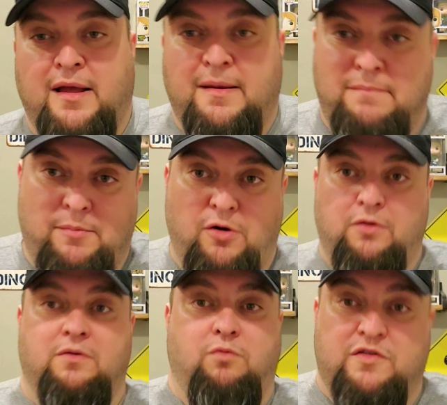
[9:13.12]

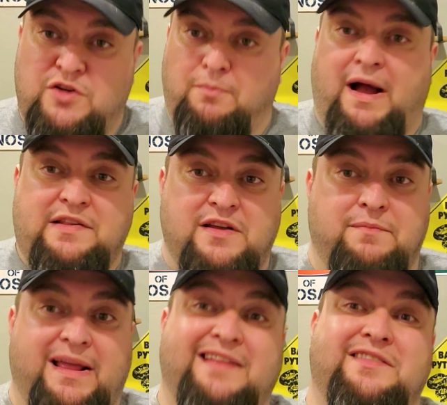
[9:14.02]
people will still buy stuff,
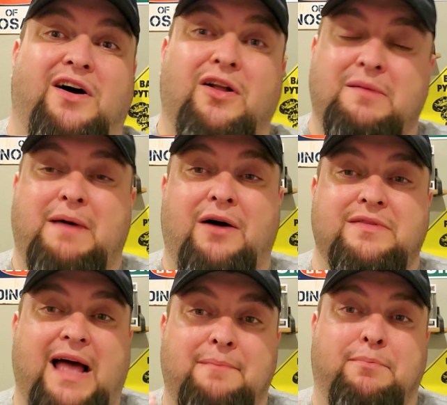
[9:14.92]
but it's all about
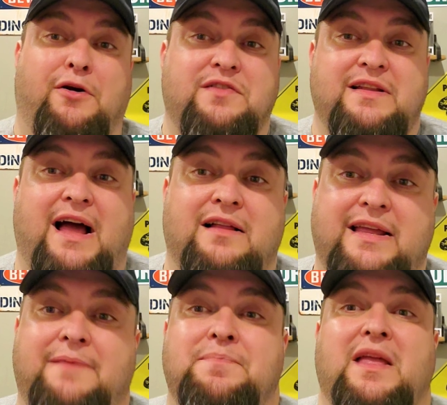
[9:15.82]
that
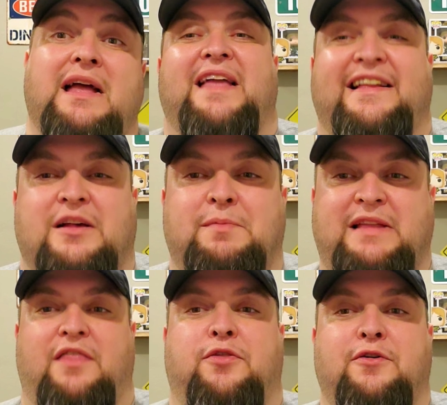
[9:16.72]
personality. It's all about
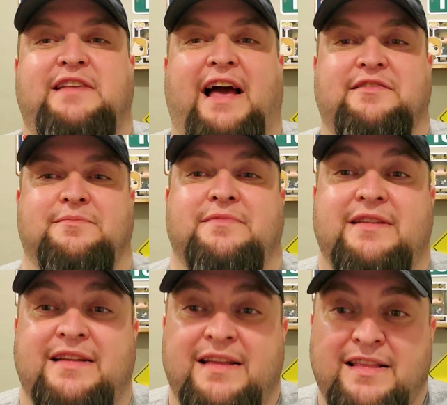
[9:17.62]
that enthusiasm
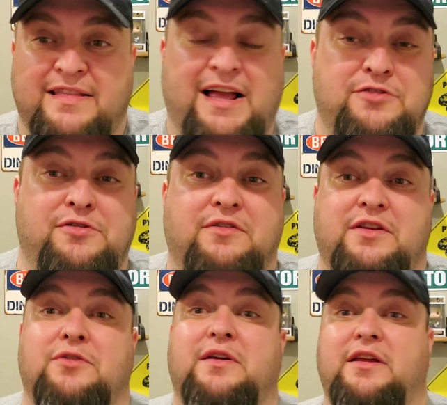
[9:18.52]
that
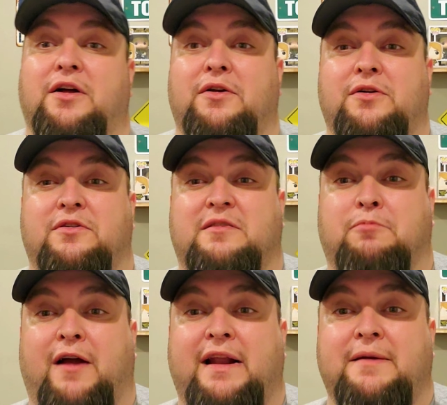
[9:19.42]
you
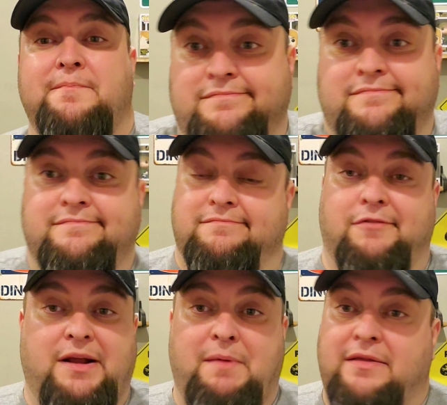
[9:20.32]
spread.
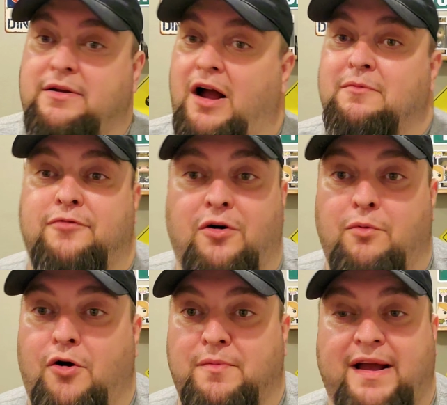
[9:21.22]
When I'm out there, I'm full
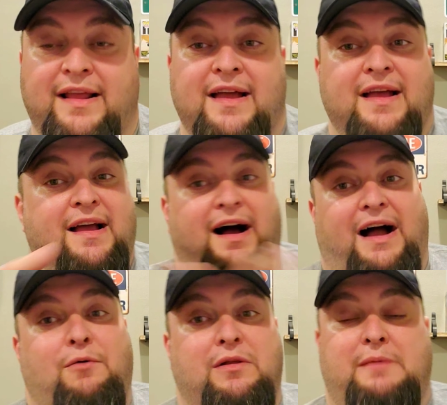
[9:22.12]
bore, man.
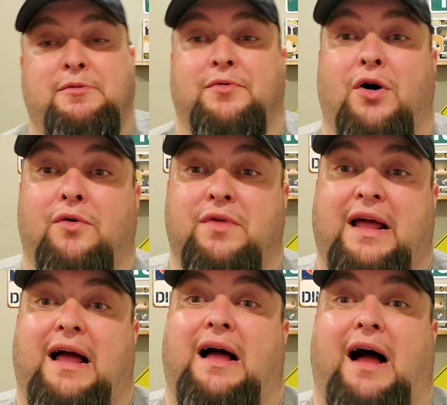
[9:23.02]
I want to let people know
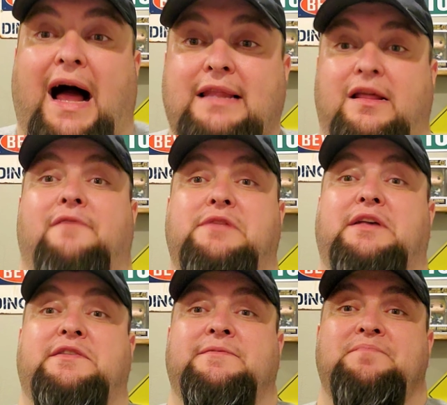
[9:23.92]
that I love
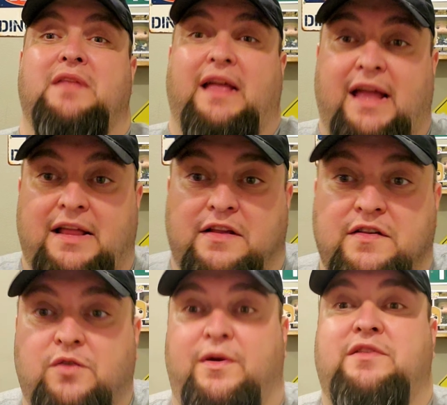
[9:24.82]
this, and this
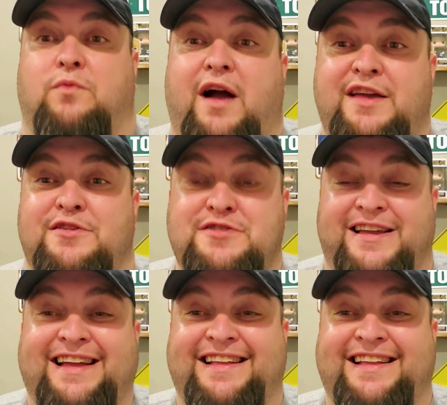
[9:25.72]
is the reason why you should